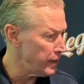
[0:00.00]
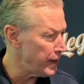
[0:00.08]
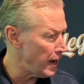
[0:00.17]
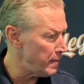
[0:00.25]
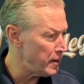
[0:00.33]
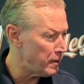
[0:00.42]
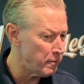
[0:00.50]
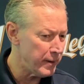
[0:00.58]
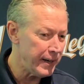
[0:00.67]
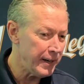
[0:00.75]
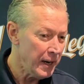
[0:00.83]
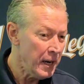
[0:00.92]
in Jaime
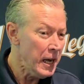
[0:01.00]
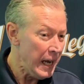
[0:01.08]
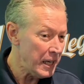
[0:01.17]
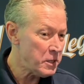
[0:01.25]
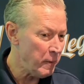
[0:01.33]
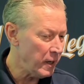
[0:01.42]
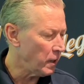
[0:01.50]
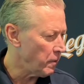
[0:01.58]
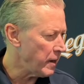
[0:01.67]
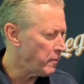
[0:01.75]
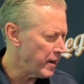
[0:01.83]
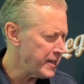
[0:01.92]
Jarrín. It's been a
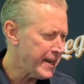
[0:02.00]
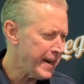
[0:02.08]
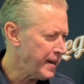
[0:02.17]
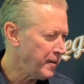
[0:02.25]
great, great day.